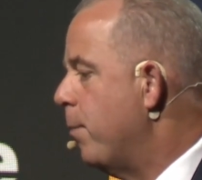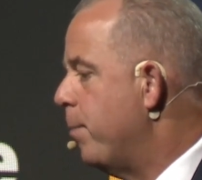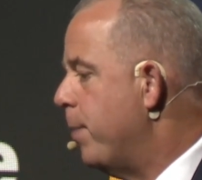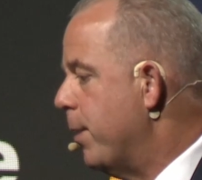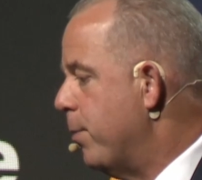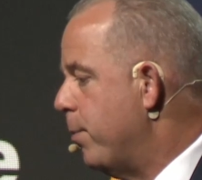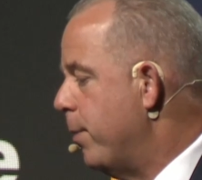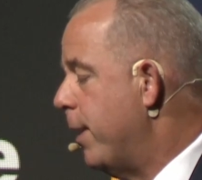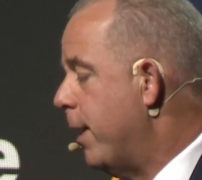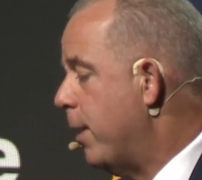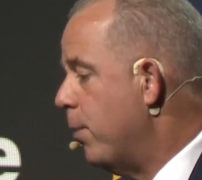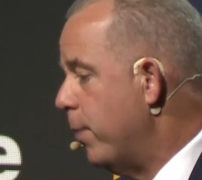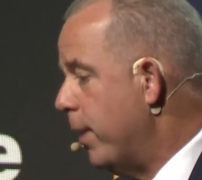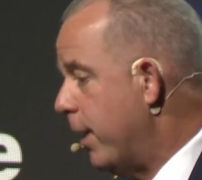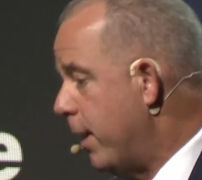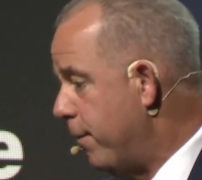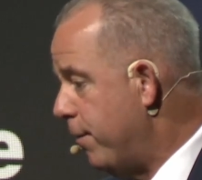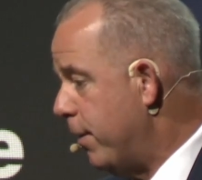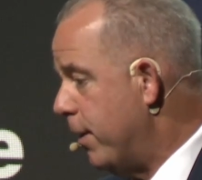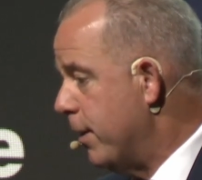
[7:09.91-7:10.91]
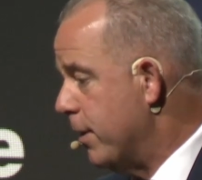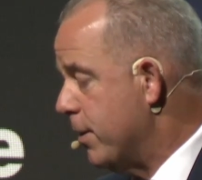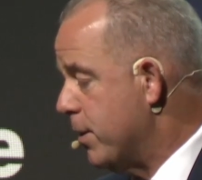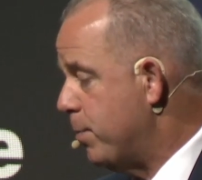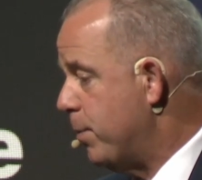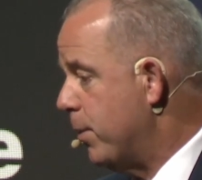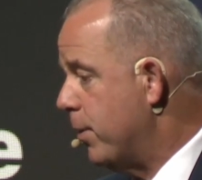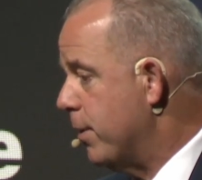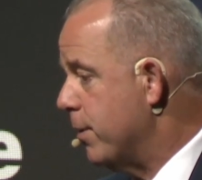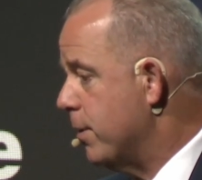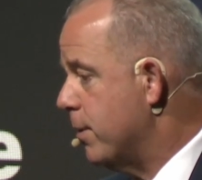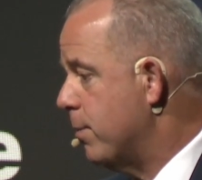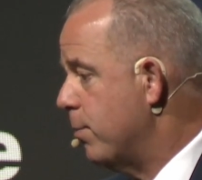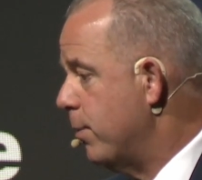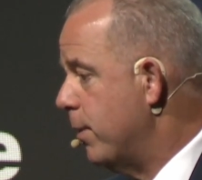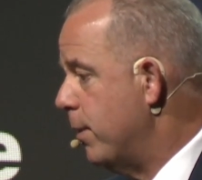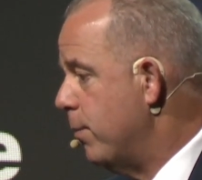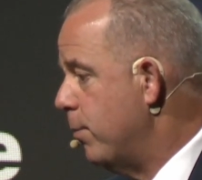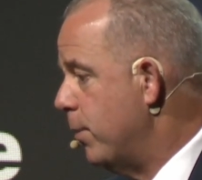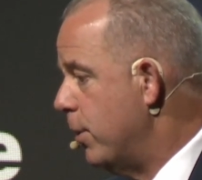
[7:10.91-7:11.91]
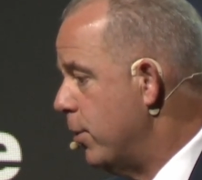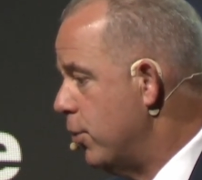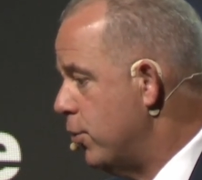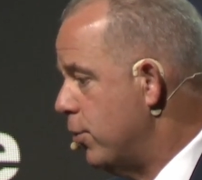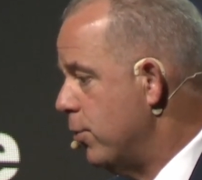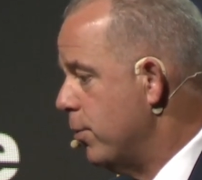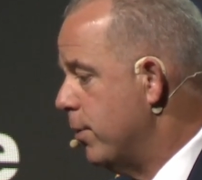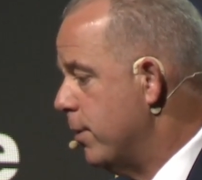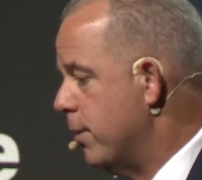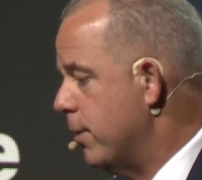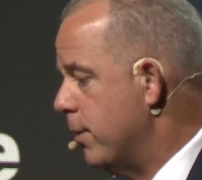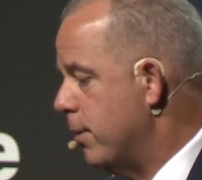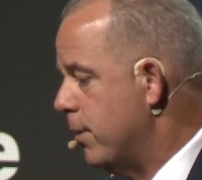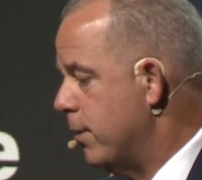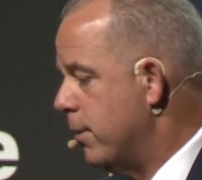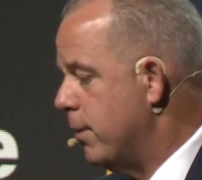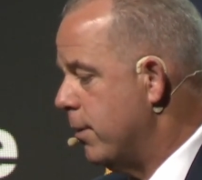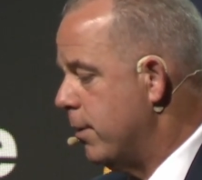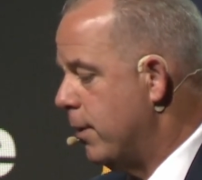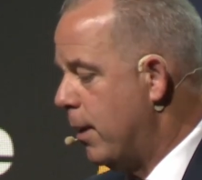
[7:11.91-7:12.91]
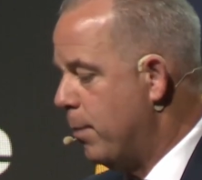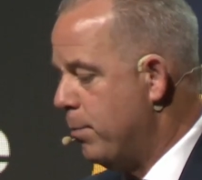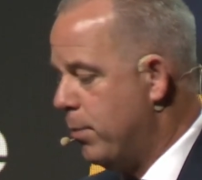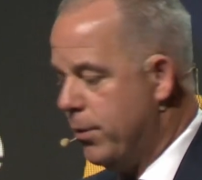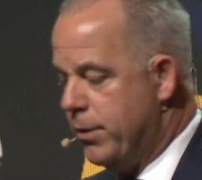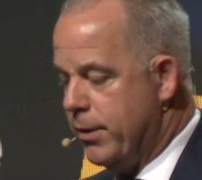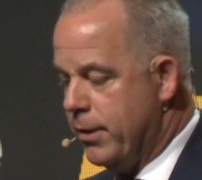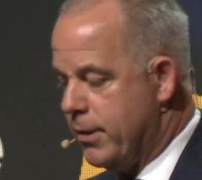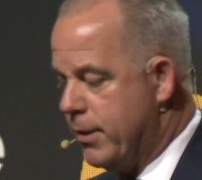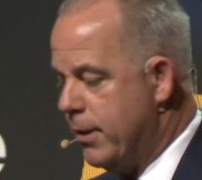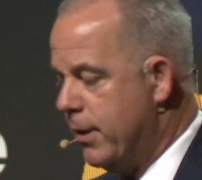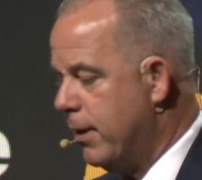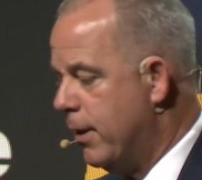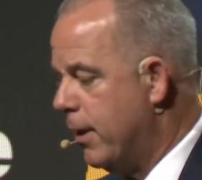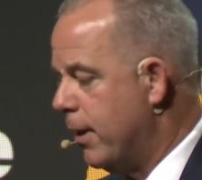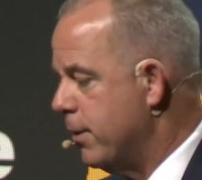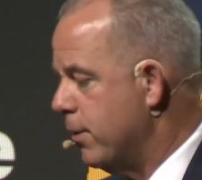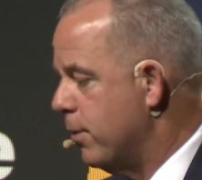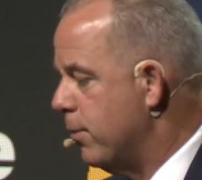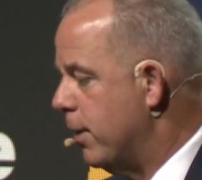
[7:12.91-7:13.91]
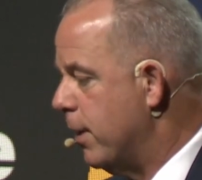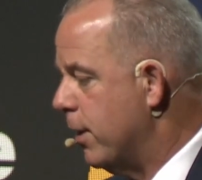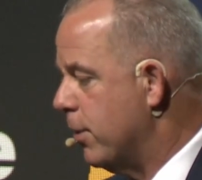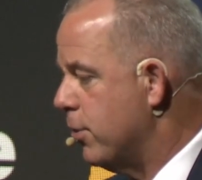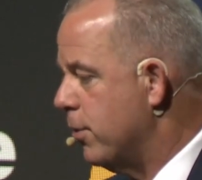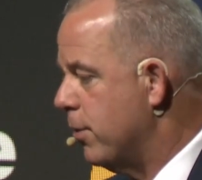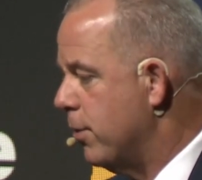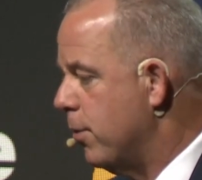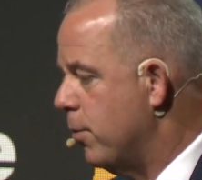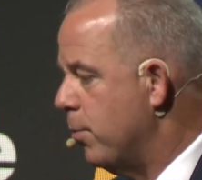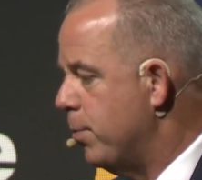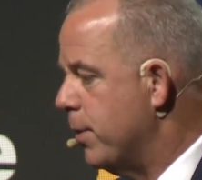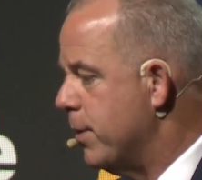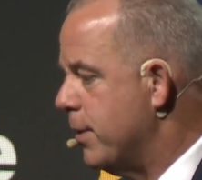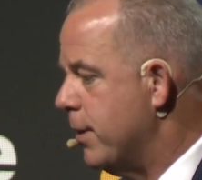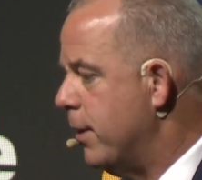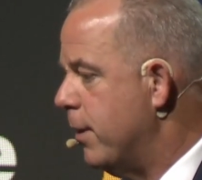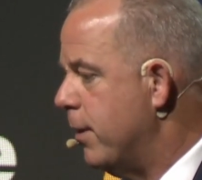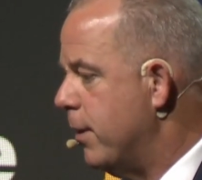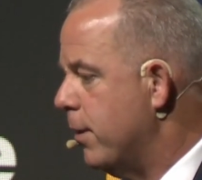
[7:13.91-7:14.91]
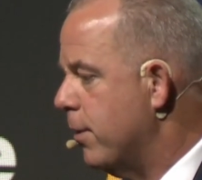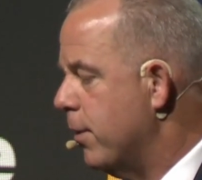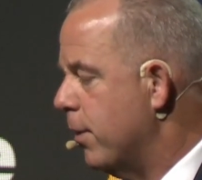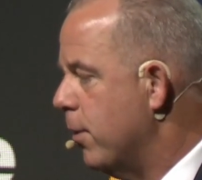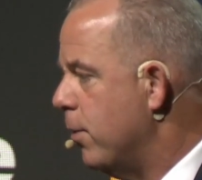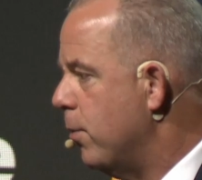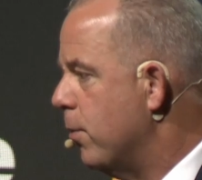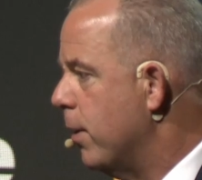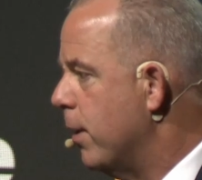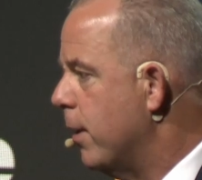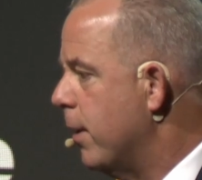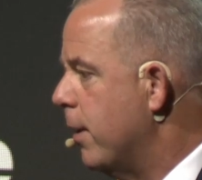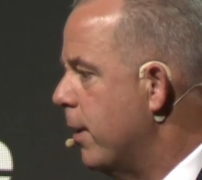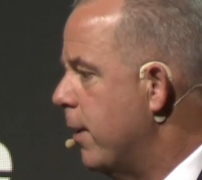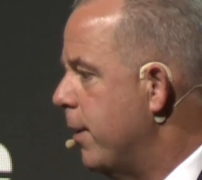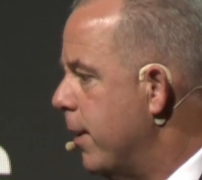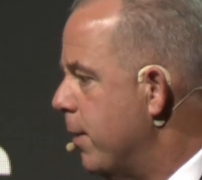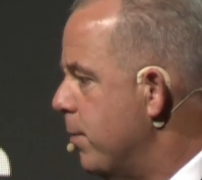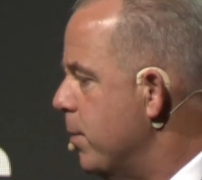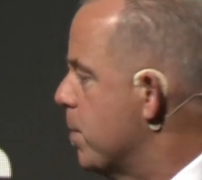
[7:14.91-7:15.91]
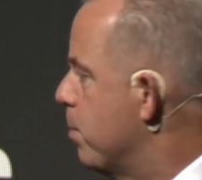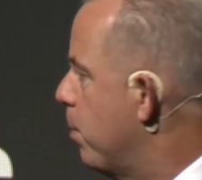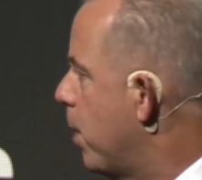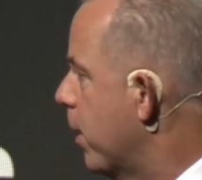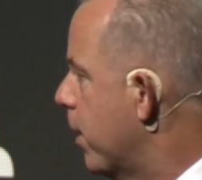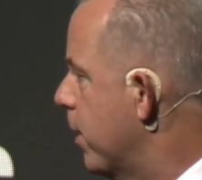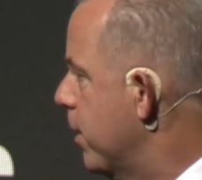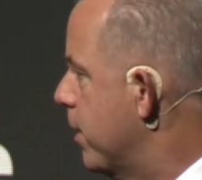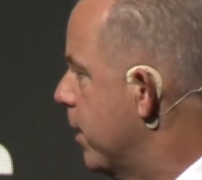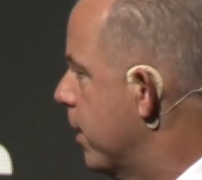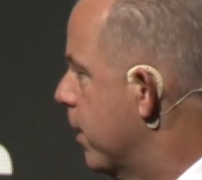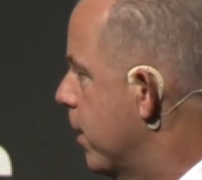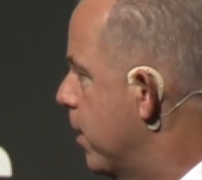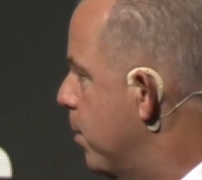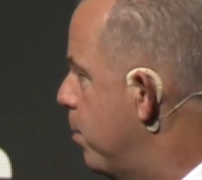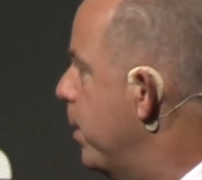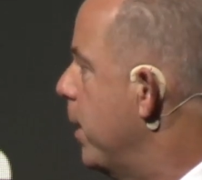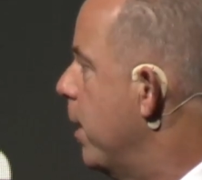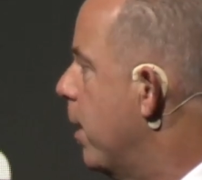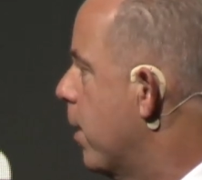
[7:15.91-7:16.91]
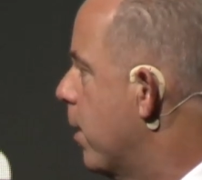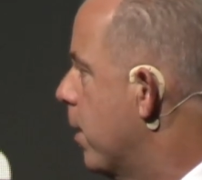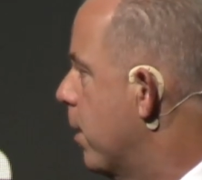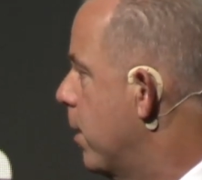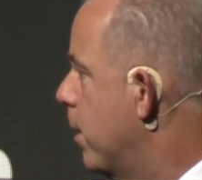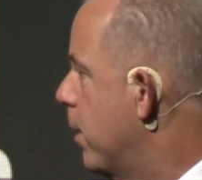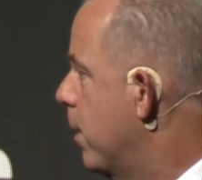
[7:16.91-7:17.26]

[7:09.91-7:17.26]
But now we have an experience. We issued the airBaltic City Light collection in OpenSea a year ago. That was marketing and PR.